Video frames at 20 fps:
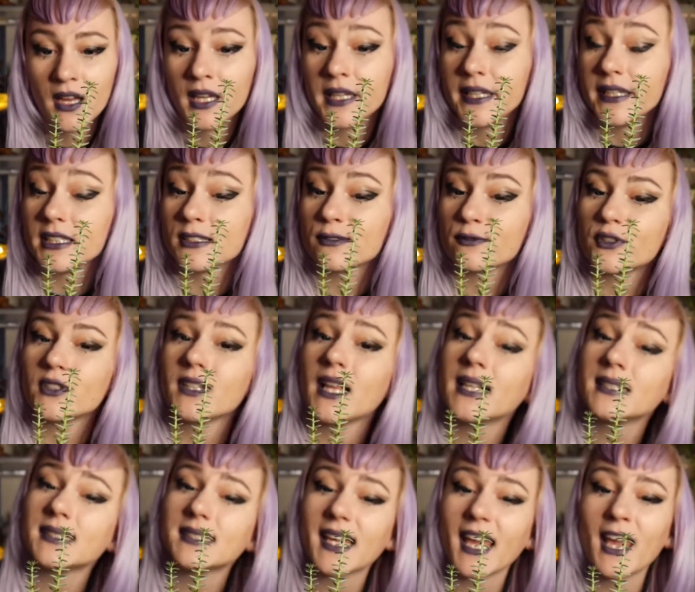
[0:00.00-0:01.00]
is for
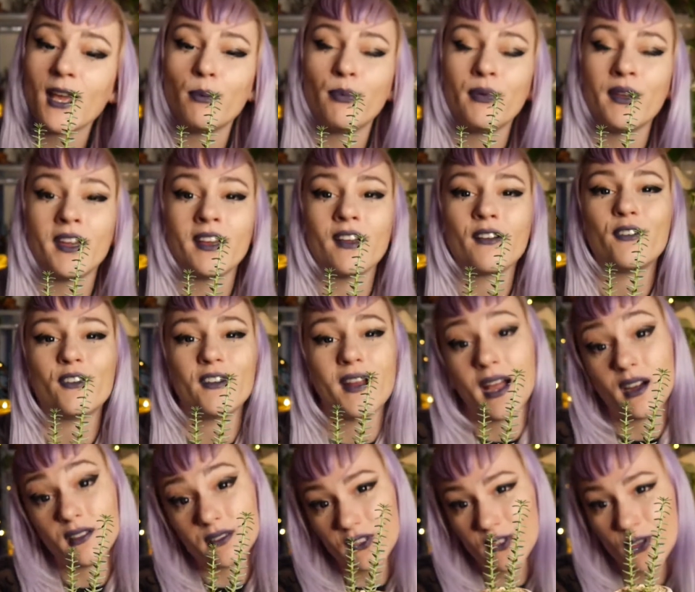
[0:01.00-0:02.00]
landscaping, for
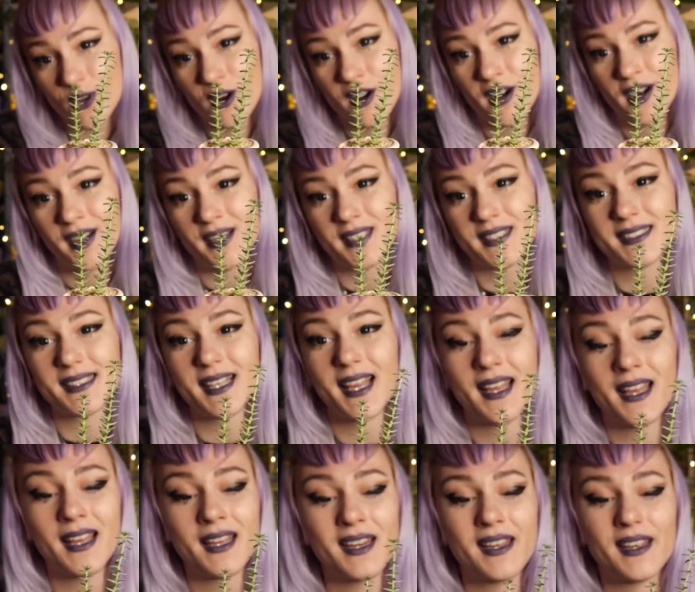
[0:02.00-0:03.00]
outdoors,
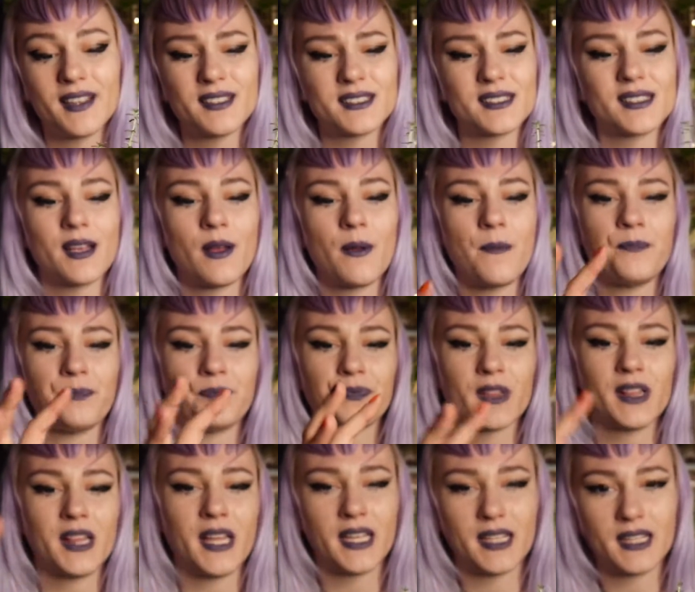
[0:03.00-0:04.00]
and it's
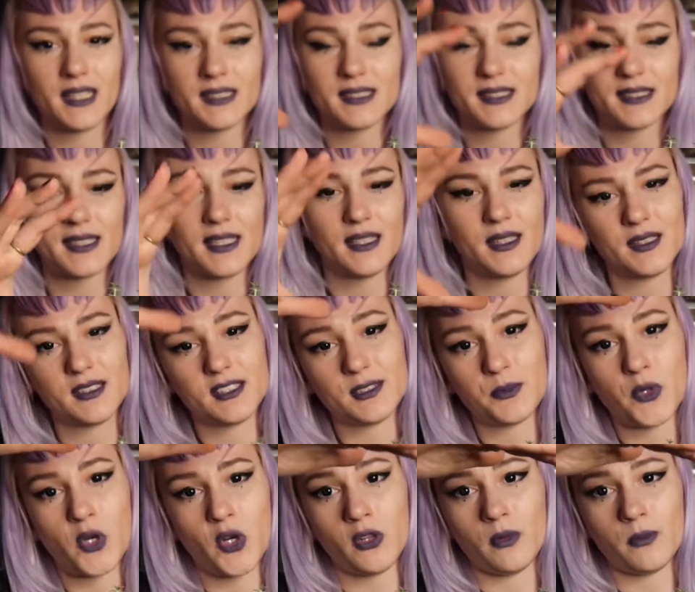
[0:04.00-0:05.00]
like this
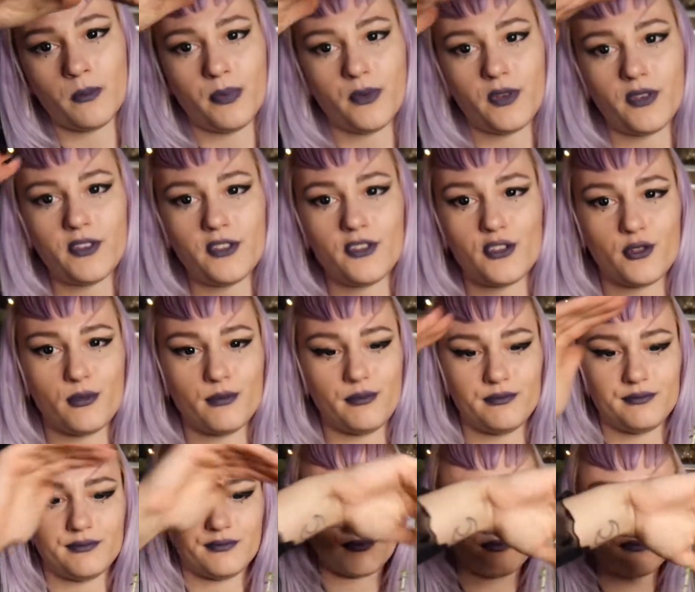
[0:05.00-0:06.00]
small bush
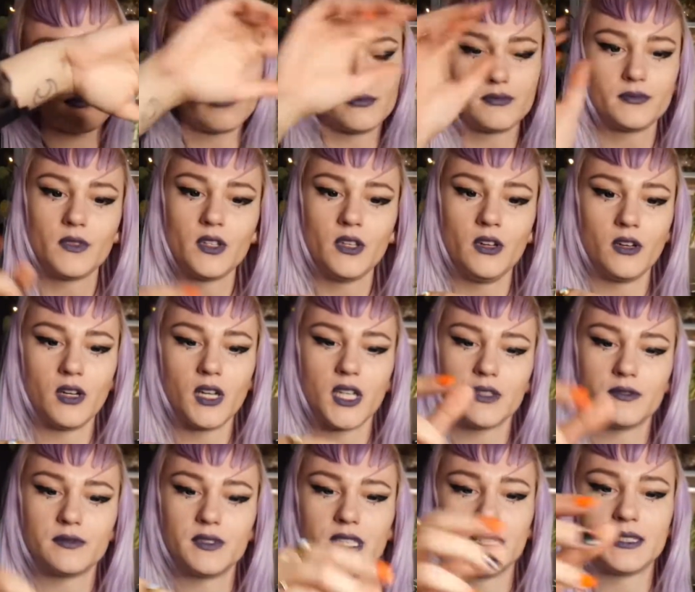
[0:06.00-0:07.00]

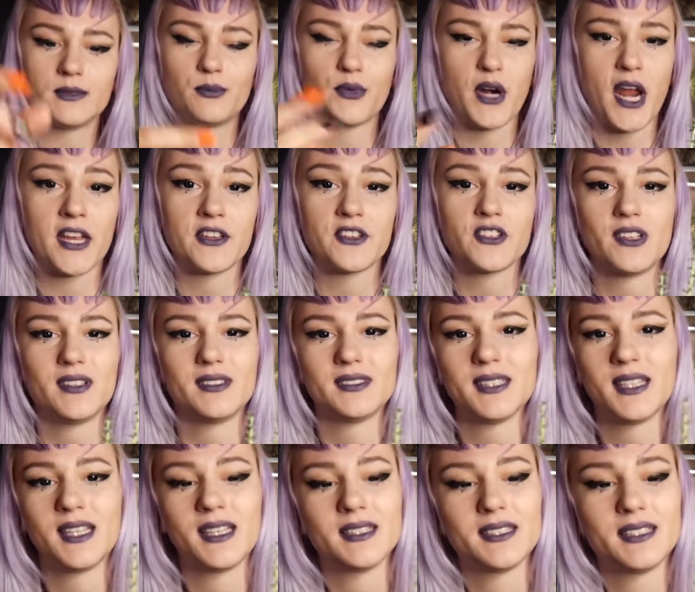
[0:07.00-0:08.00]
of these branches,
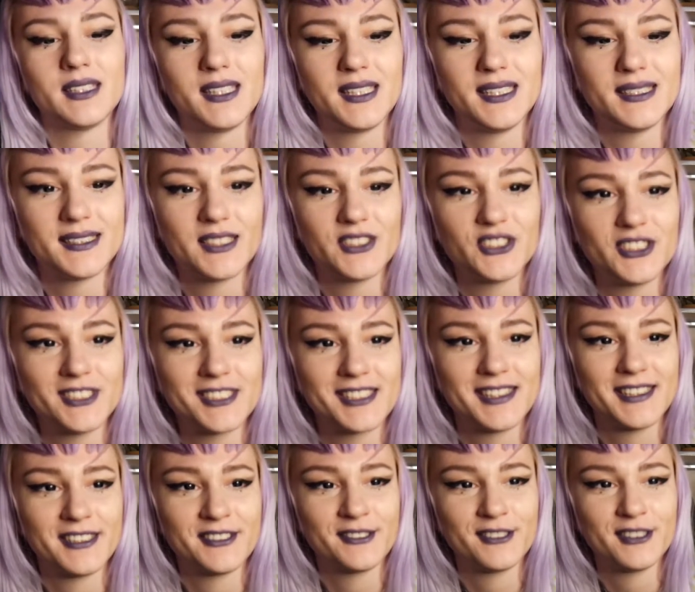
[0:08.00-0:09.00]
and these are just
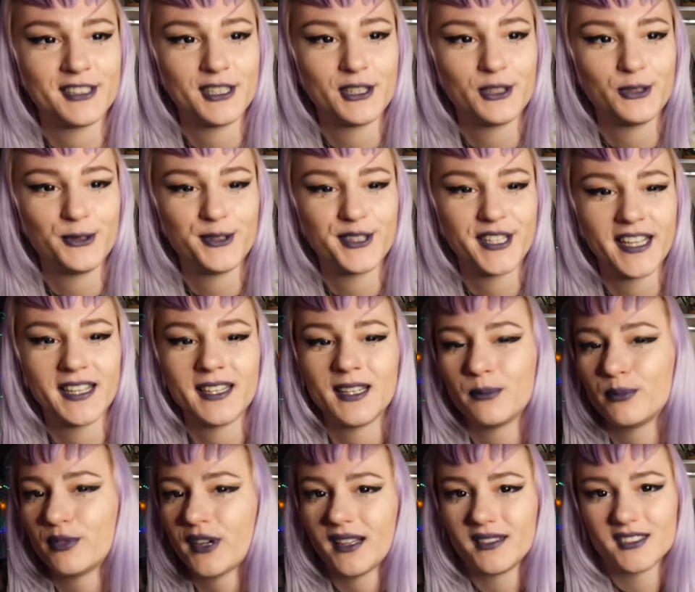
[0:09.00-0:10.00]
literally 2 tiny
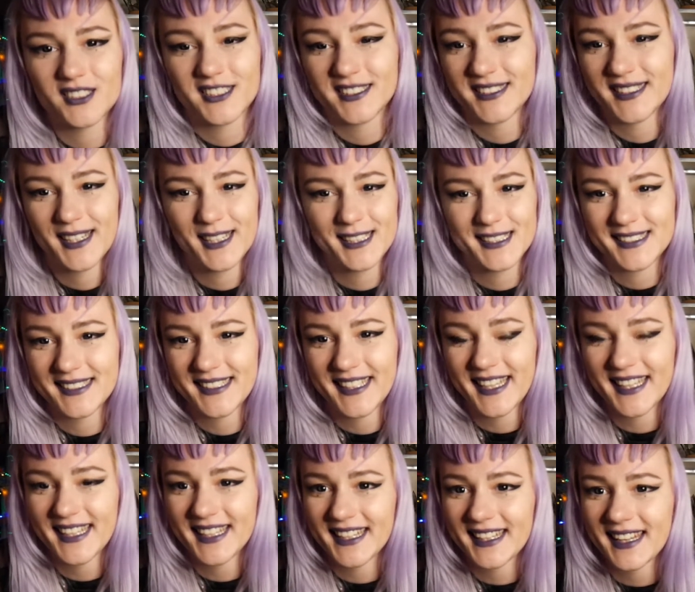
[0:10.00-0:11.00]
branches that I stick
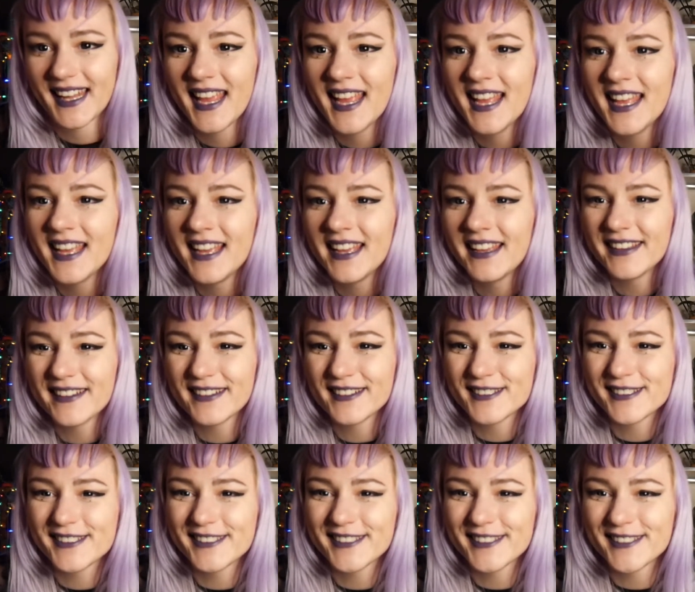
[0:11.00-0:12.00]
it in. And it
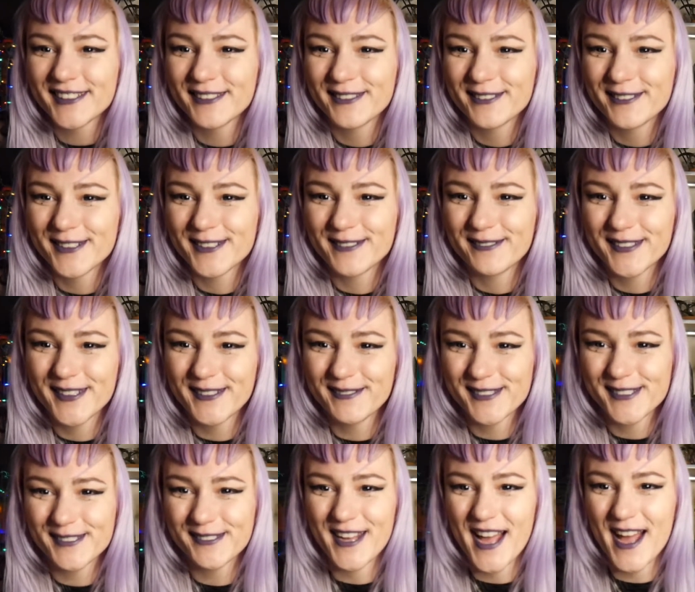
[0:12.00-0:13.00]
just looks adorable. I'm
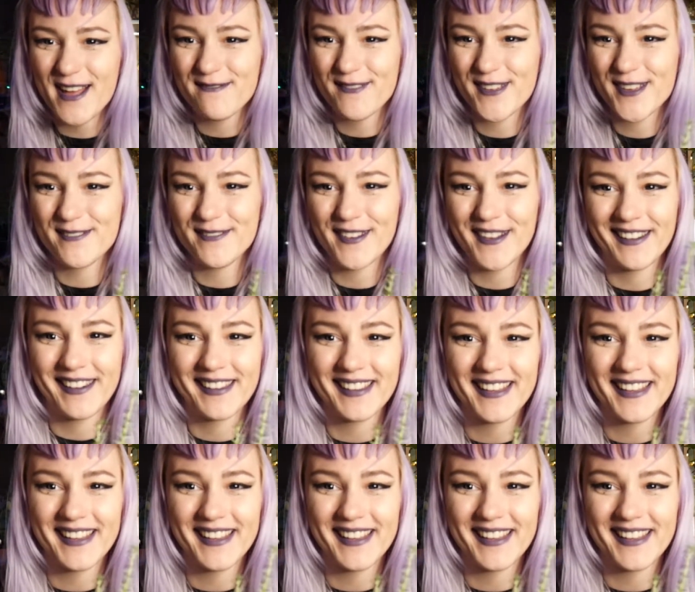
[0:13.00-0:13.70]
so happy about it.